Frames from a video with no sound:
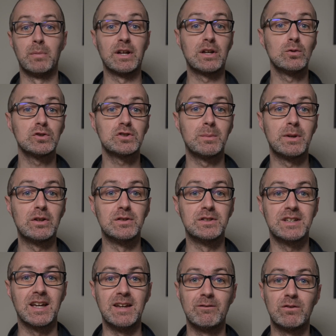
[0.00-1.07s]
But it can also be good to
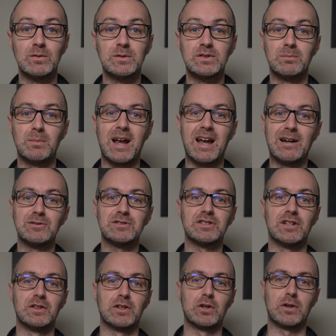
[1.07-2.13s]
get influence from
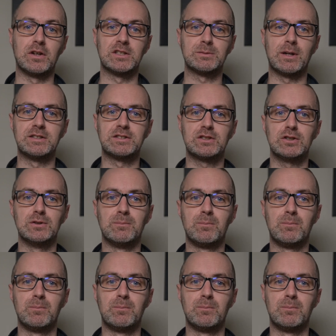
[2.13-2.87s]
outside the cooking space too.